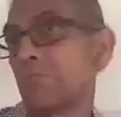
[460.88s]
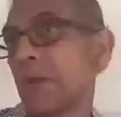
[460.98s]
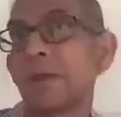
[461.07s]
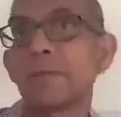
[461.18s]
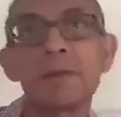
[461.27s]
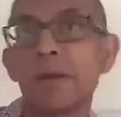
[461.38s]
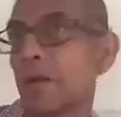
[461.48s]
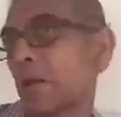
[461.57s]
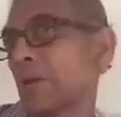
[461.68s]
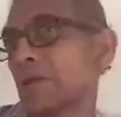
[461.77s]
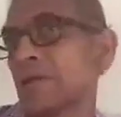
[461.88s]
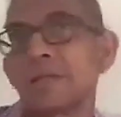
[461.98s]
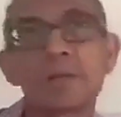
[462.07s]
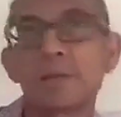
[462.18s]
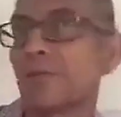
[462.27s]
And I just
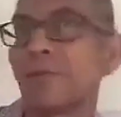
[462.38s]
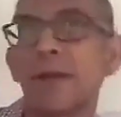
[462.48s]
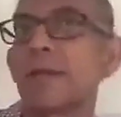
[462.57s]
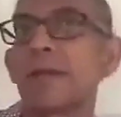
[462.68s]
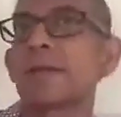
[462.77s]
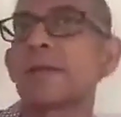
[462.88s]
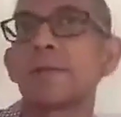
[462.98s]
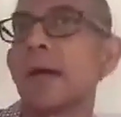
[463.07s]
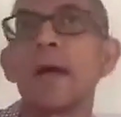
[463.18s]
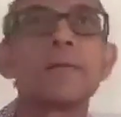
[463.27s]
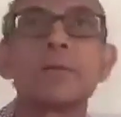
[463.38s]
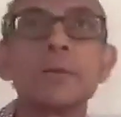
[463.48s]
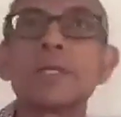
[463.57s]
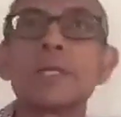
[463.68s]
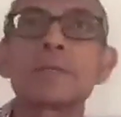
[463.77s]
said, okay, fine, I'm
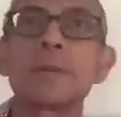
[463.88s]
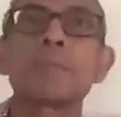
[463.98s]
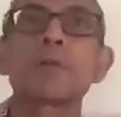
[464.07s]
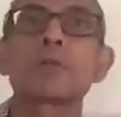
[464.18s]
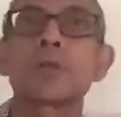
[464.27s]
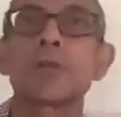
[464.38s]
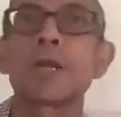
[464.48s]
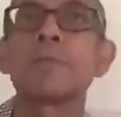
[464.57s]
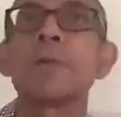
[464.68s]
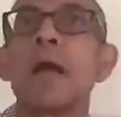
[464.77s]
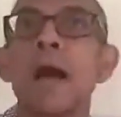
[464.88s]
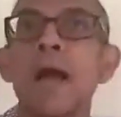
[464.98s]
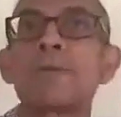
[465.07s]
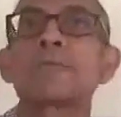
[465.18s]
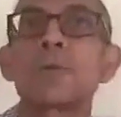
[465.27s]
doing this, but I'm not sure I
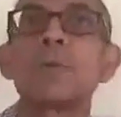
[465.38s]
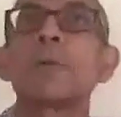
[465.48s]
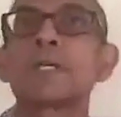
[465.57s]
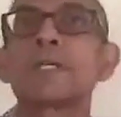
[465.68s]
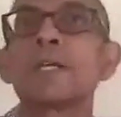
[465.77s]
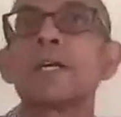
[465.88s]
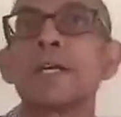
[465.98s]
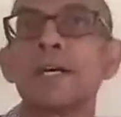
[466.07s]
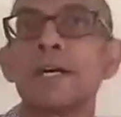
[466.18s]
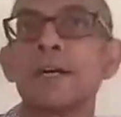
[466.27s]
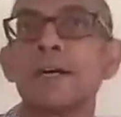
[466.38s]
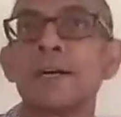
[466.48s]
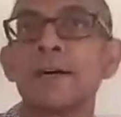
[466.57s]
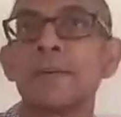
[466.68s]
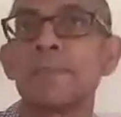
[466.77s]
have so much
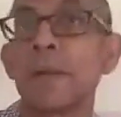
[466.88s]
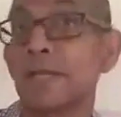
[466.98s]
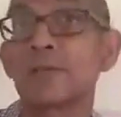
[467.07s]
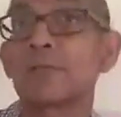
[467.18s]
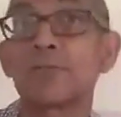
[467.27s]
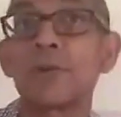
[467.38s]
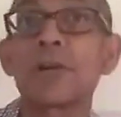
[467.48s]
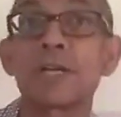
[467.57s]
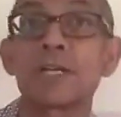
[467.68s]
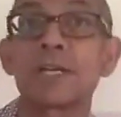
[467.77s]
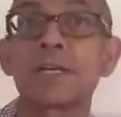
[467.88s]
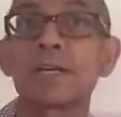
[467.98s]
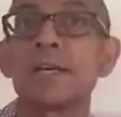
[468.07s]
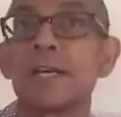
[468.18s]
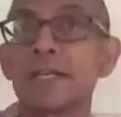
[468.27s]
passion for it. And
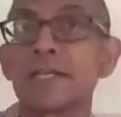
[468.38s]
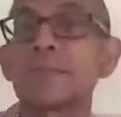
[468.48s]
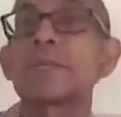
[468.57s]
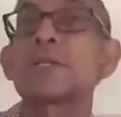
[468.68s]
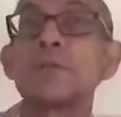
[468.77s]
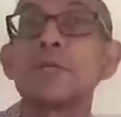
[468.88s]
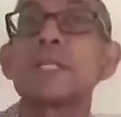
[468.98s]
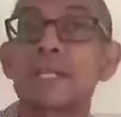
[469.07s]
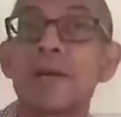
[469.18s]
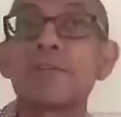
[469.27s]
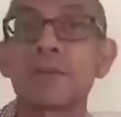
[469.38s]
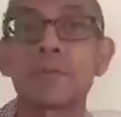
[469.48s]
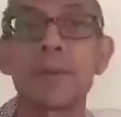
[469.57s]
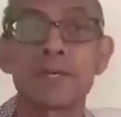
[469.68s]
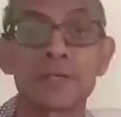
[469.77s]
in some sense, you discover
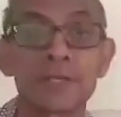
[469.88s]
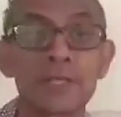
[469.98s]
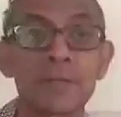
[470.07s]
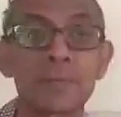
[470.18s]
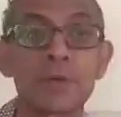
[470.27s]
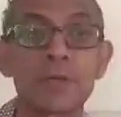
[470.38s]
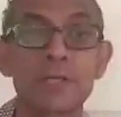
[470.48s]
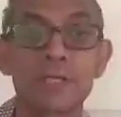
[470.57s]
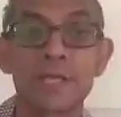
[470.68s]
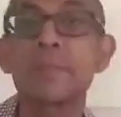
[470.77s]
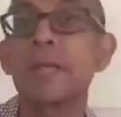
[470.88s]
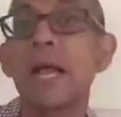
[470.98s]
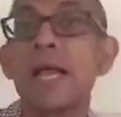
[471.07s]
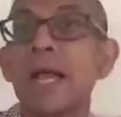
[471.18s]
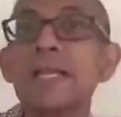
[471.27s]
your passion in the process. I mean,
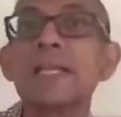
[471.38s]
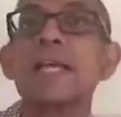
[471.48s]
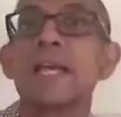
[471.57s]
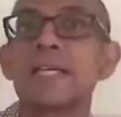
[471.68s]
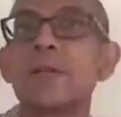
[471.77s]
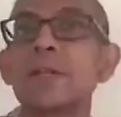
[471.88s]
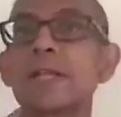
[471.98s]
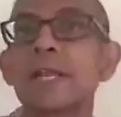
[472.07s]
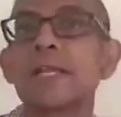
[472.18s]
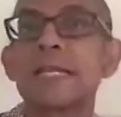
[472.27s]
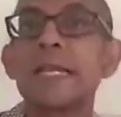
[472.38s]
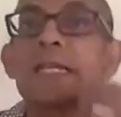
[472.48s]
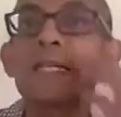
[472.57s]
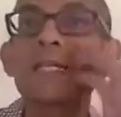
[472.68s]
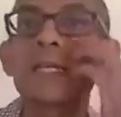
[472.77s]
it's not that I
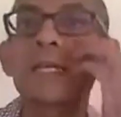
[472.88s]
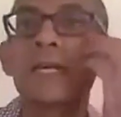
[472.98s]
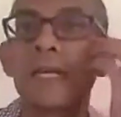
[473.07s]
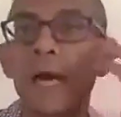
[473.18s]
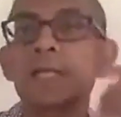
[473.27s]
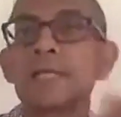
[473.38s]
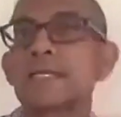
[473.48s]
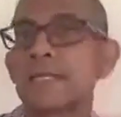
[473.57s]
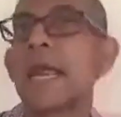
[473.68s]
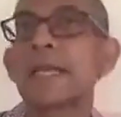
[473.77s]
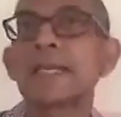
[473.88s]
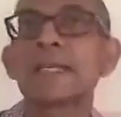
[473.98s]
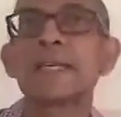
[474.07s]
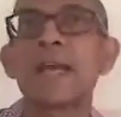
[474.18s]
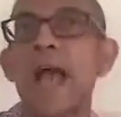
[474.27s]
didn't
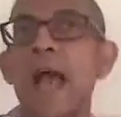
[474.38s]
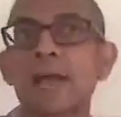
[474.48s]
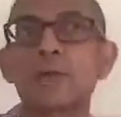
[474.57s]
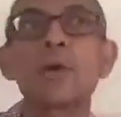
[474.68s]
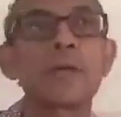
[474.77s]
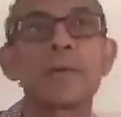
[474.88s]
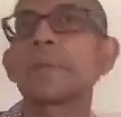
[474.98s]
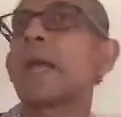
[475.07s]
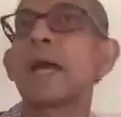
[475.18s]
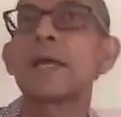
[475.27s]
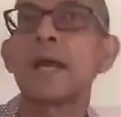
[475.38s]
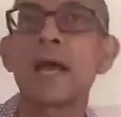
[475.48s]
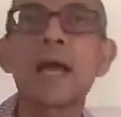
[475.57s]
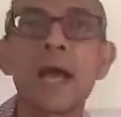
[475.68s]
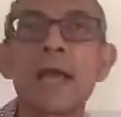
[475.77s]
understand at all. I mean,
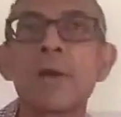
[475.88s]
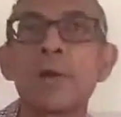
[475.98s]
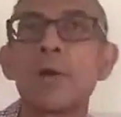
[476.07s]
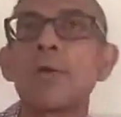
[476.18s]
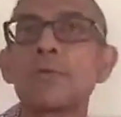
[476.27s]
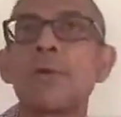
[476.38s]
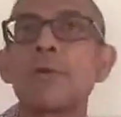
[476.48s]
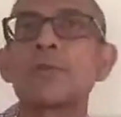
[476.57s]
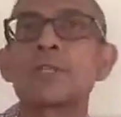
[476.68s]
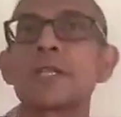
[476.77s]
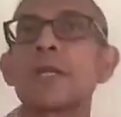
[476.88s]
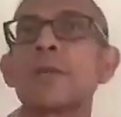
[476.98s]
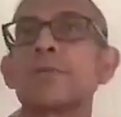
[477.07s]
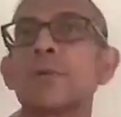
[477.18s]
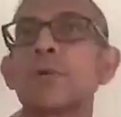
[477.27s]
I obviously,
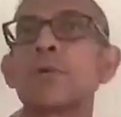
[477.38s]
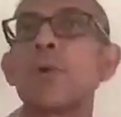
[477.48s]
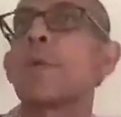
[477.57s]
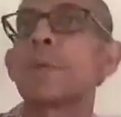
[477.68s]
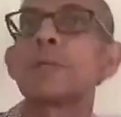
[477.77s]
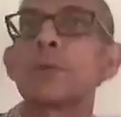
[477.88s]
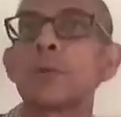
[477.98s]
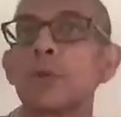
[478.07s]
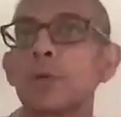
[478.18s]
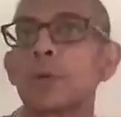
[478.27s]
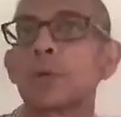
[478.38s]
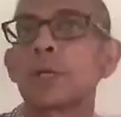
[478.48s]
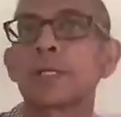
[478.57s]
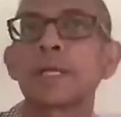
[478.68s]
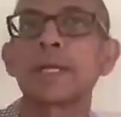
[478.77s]
if you grew up in
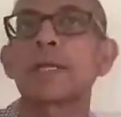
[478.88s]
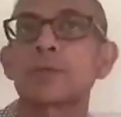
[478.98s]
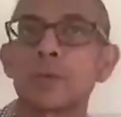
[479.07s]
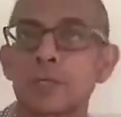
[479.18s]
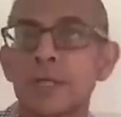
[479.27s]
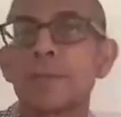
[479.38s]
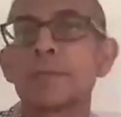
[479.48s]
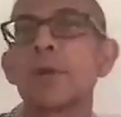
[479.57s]
Kolkata next to a slum, you